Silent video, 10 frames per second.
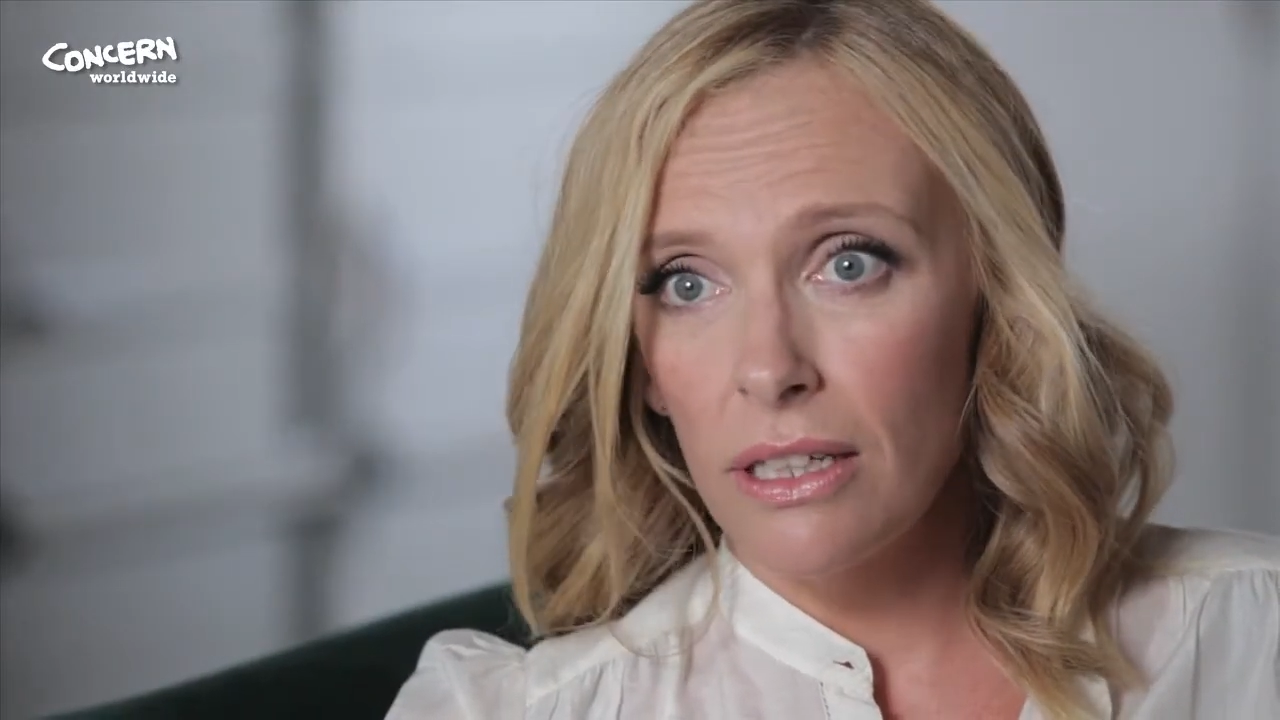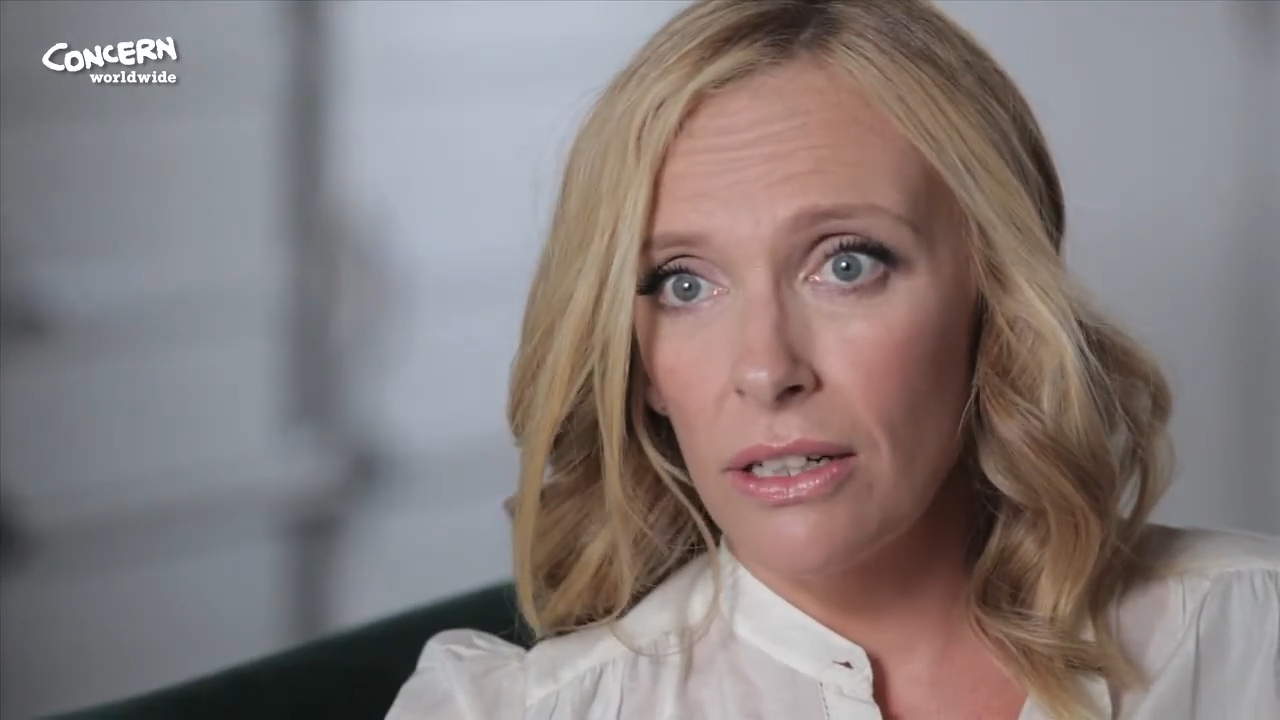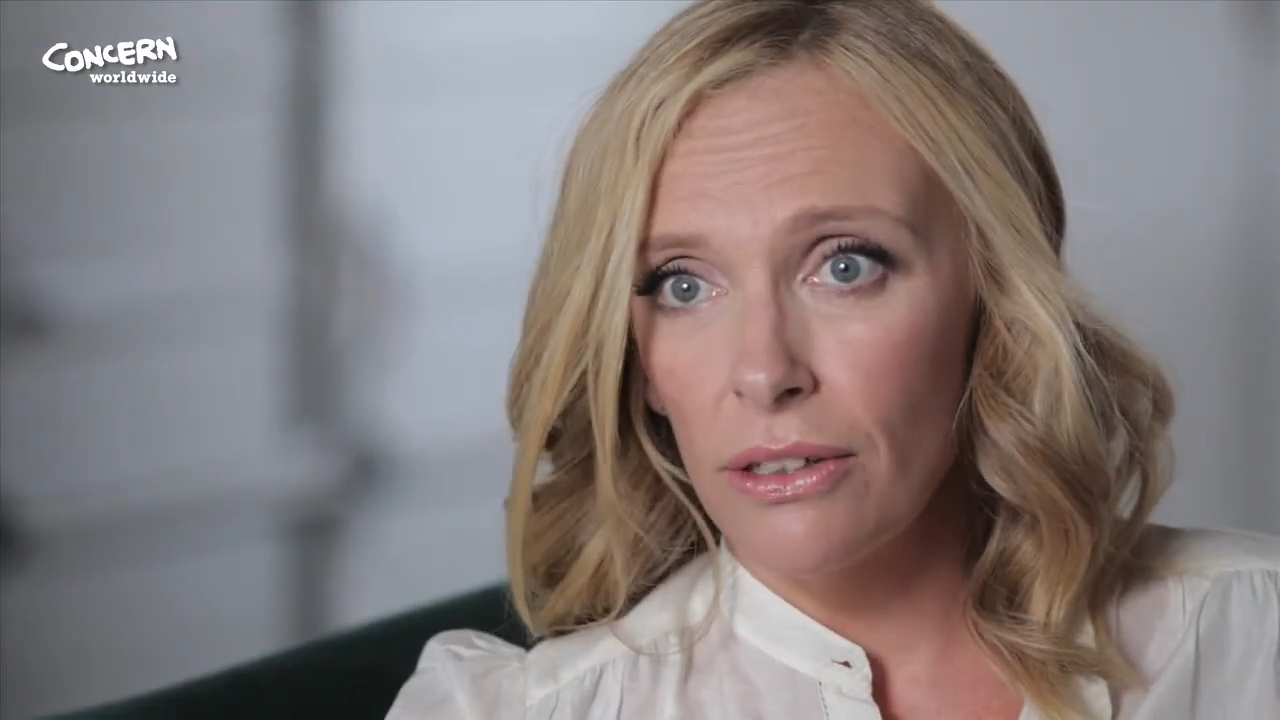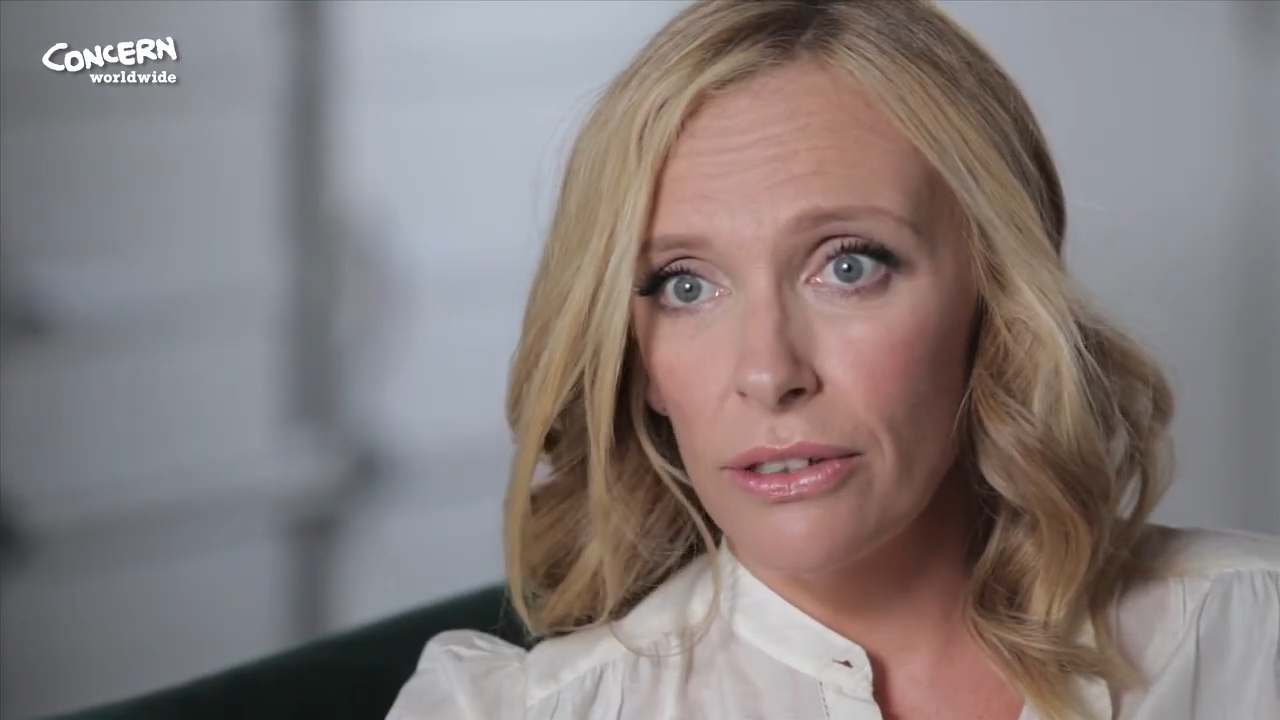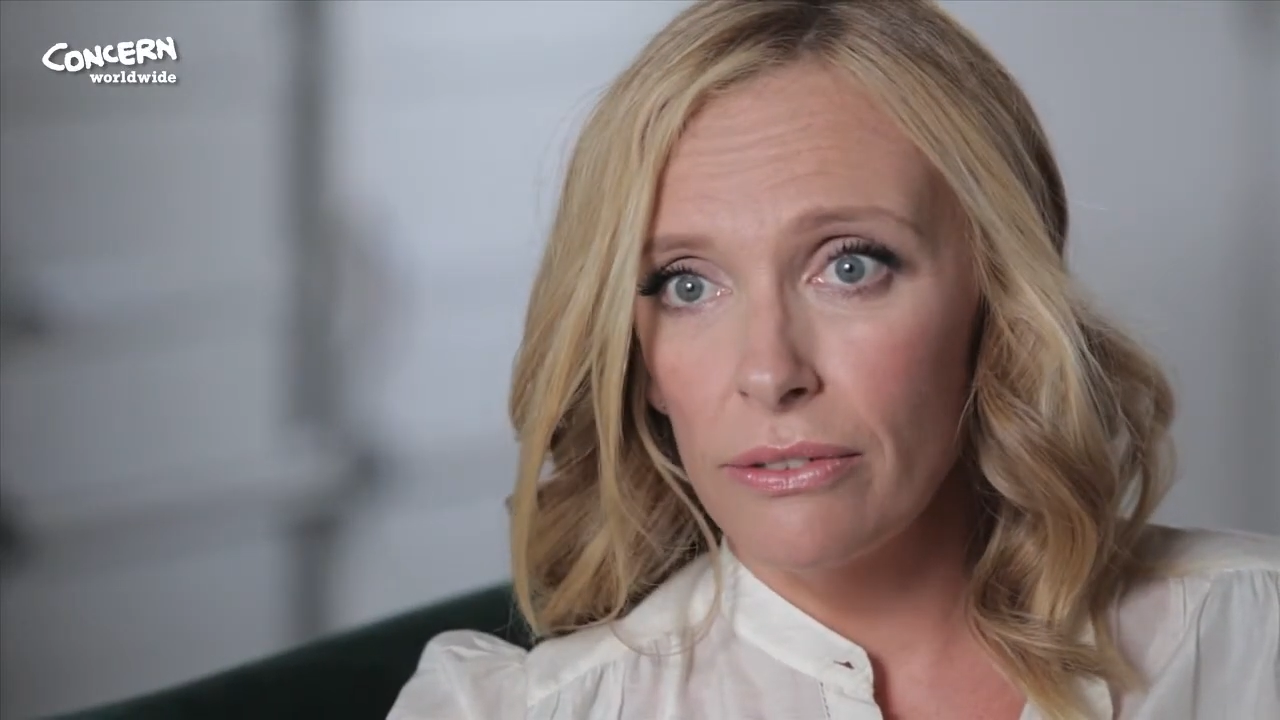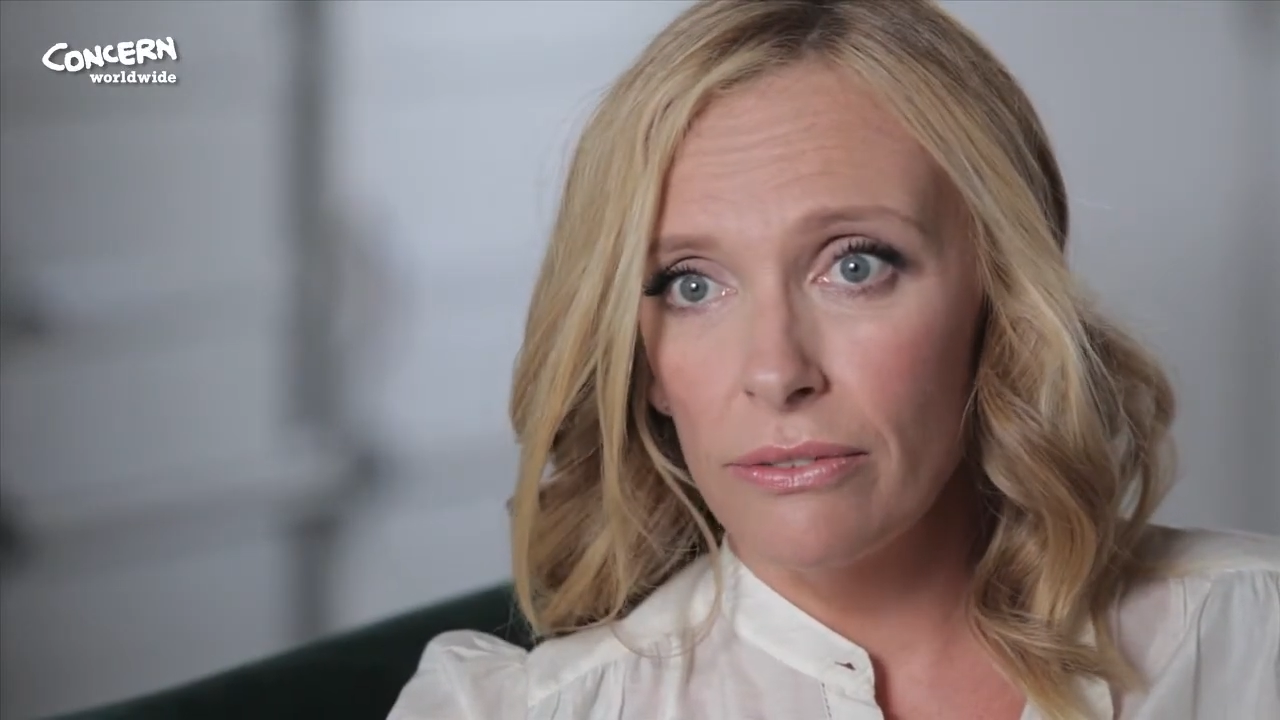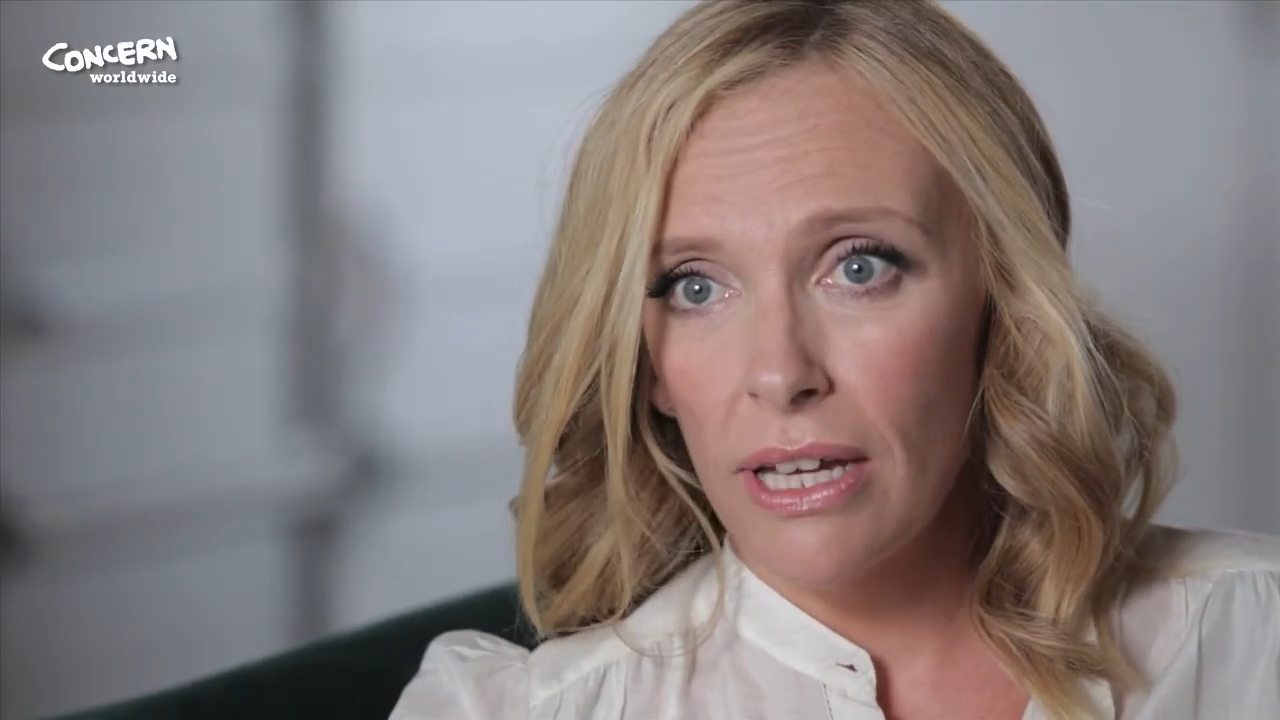you know,